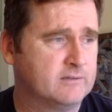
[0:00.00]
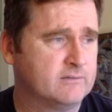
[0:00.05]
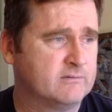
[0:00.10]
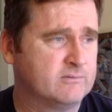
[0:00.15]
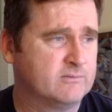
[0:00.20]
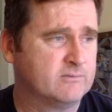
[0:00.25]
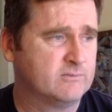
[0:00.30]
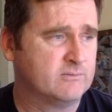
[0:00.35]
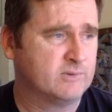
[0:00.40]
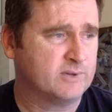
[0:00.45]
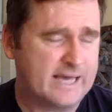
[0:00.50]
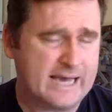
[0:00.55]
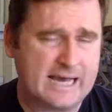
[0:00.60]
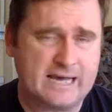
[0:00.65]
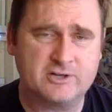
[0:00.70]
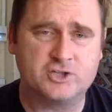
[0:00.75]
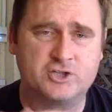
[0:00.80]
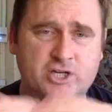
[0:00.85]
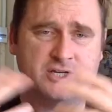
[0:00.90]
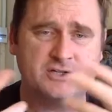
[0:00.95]

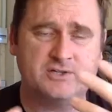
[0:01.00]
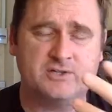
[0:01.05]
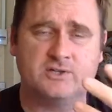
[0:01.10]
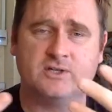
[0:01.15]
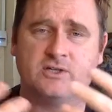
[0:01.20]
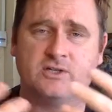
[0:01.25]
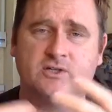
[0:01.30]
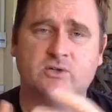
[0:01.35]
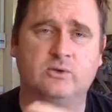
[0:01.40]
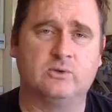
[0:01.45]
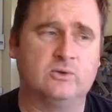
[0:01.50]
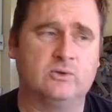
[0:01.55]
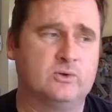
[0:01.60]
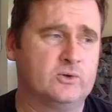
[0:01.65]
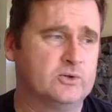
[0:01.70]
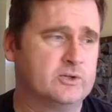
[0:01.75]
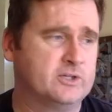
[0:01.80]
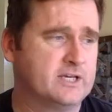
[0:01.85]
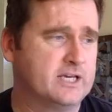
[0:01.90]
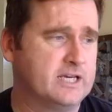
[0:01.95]
without Jesus as your
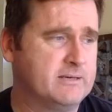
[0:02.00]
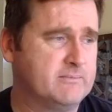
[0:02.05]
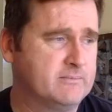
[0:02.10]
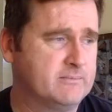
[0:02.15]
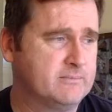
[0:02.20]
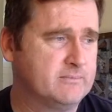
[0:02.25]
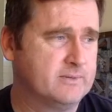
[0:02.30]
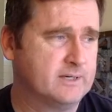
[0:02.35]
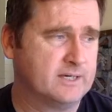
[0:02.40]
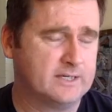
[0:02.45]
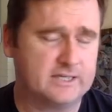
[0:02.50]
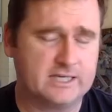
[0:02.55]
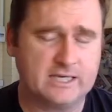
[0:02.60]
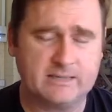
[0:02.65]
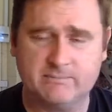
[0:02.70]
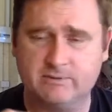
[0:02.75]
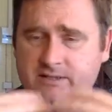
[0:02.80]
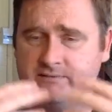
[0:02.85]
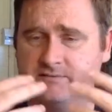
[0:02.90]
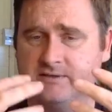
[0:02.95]
Lord, keep
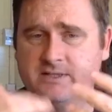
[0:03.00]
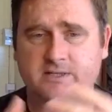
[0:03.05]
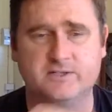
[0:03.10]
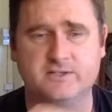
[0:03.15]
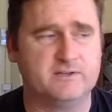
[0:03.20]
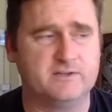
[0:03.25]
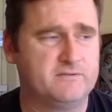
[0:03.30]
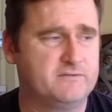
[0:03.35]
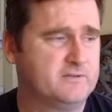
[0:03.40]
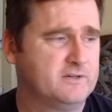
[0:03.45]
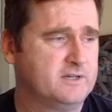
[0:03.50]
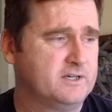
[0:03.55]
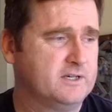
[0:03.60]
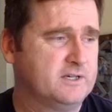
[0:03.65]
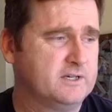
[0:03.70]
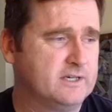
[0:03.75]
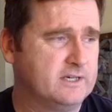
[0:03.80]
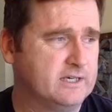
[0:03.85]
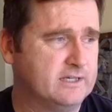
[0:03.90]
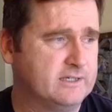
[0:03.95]
living as if
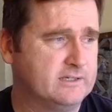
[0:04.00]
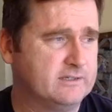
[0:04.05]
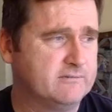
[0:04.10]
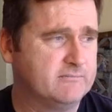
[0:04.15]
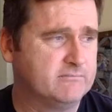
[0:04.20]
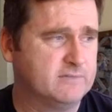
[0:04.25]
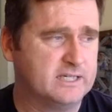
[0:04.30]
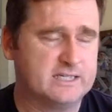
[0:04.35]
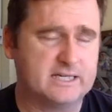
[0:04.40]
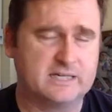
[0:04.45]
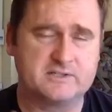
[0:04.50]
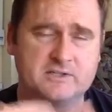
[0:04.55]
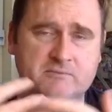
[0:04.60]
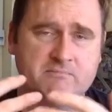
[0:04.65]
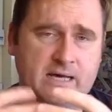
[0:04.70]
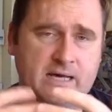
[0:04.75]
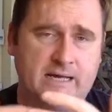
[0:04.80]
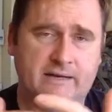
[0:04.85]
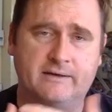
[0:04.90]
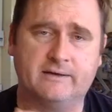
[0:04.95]
he doesn't
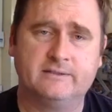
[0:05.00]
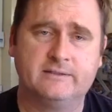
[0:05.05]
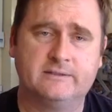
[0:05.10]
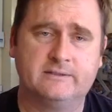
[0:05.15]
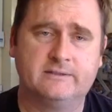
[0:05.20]
matter,